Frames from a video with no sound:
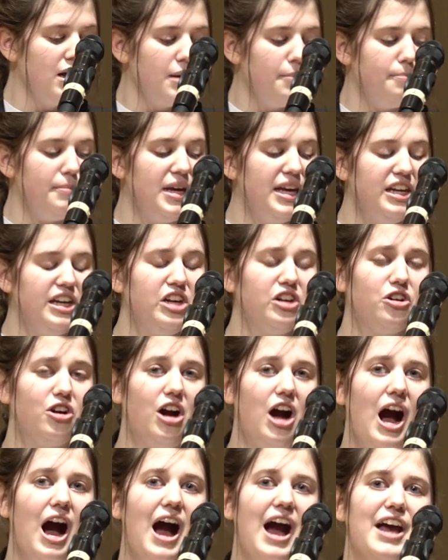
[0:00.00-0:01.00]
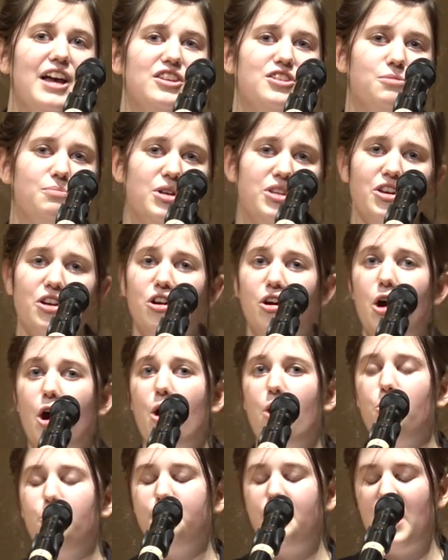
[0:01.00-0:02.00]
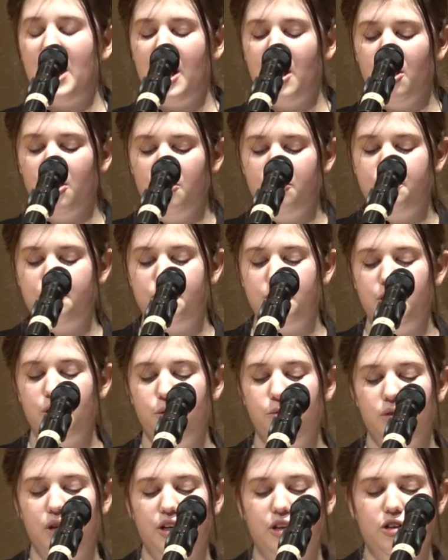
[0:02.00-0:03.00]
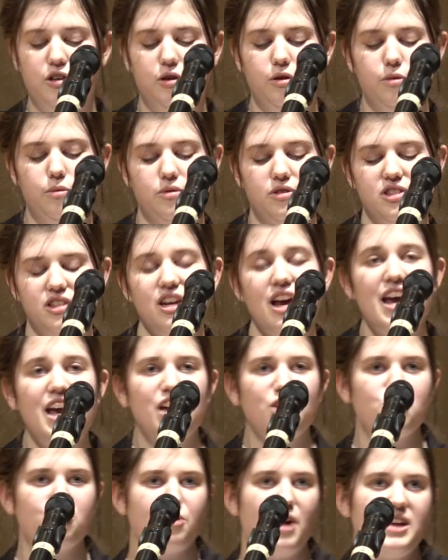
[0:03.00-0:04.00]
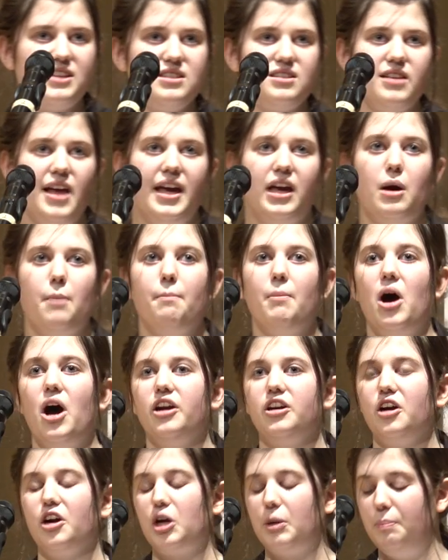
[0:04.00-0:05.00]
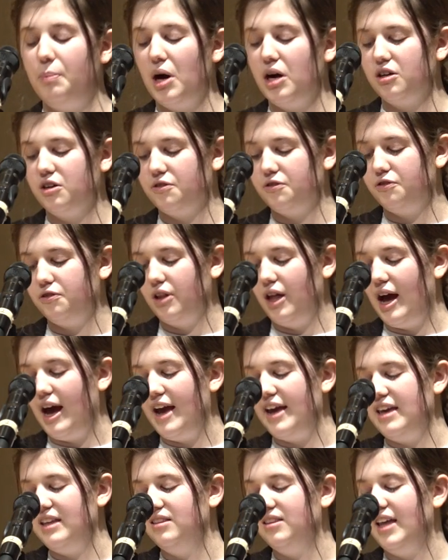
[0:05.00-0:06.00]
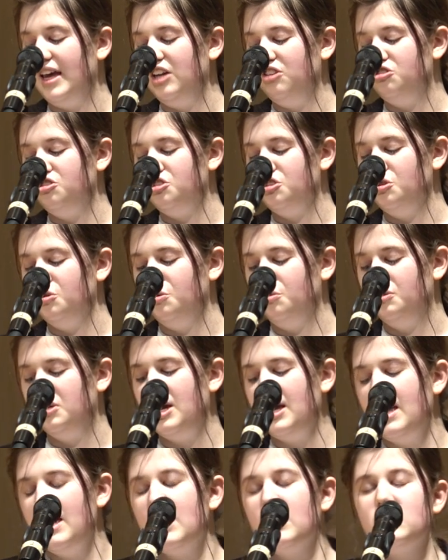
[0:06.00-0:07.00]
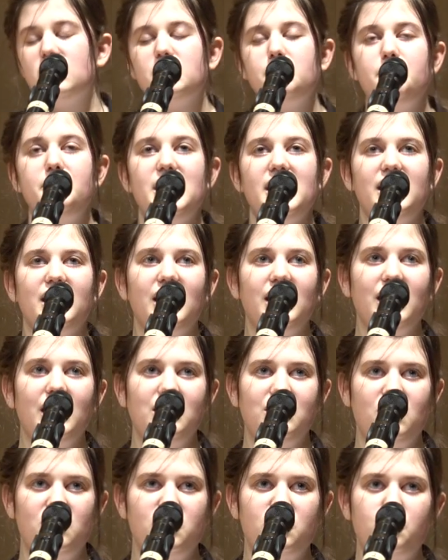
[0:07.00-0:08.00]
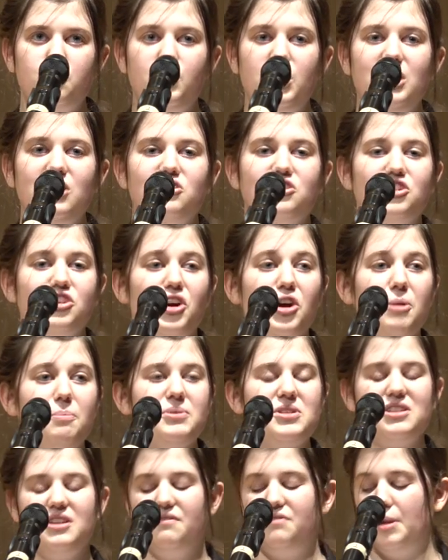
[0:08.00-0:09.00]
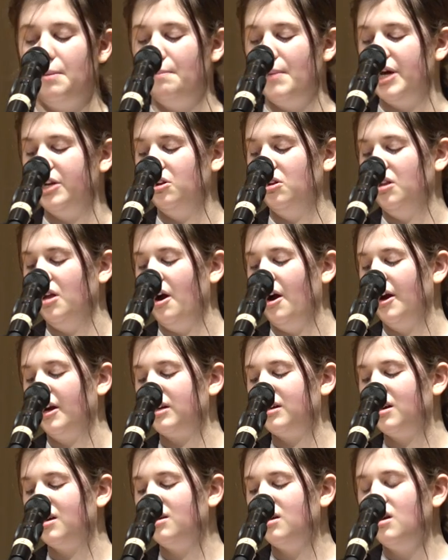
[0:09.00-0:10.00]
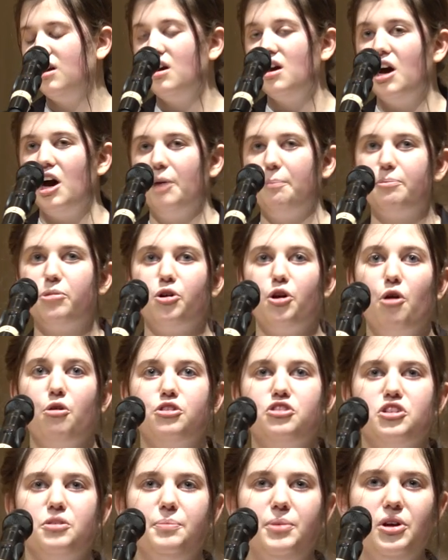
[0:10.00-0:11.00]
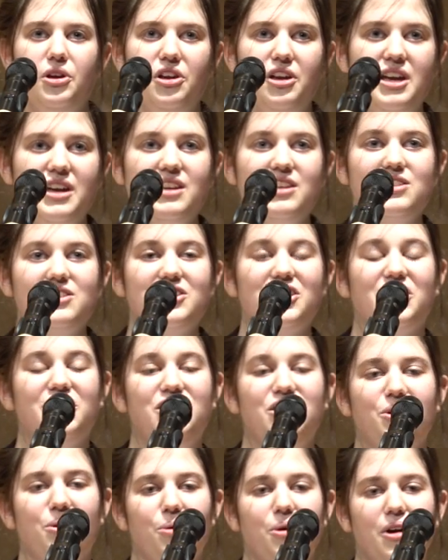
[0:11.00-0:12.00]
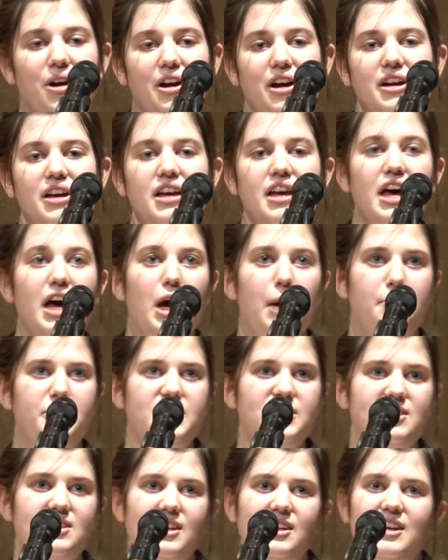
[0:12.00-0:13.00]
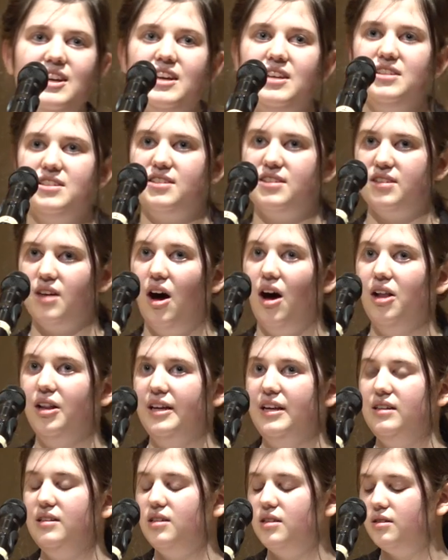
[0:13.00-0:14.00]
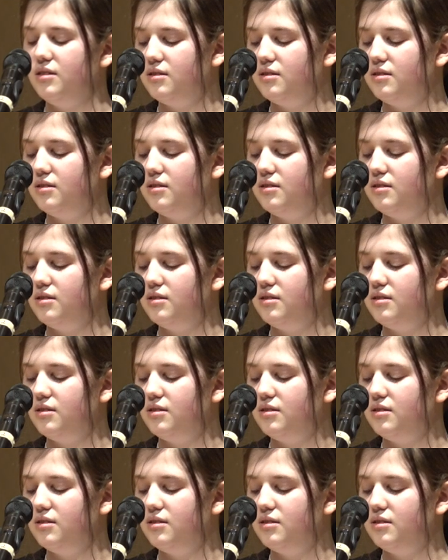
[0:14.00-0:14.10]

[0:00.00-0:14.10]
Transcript: Meeting her eyes with her own pair of blue lagoons, dressed like a monarch butterfly in late June, speaking in the sweet chirps of the meadowlark, approachable, secure, obsidian solid.